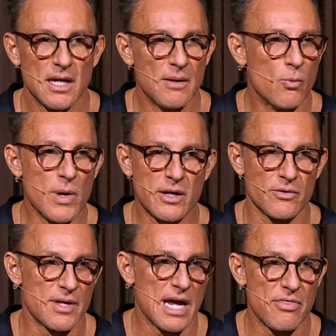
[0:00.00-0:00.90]
I'm weaker
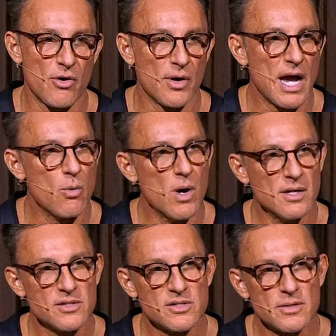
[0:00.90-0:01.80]
than I thought I
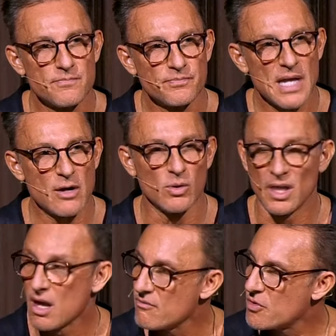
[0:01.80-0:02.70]
was. I don't
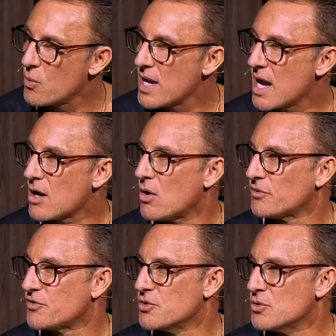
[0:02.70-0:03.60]
love the way I
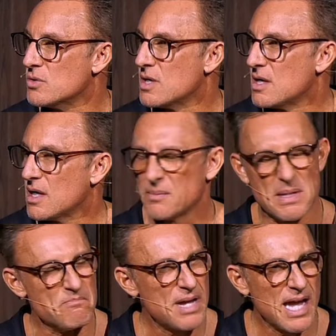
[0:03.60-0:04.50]
ought to. I'm
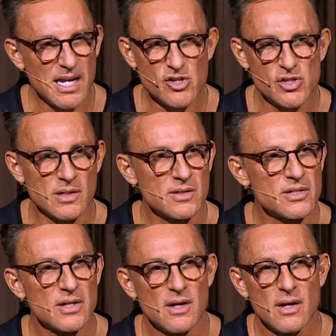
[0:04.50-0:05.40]
impatient.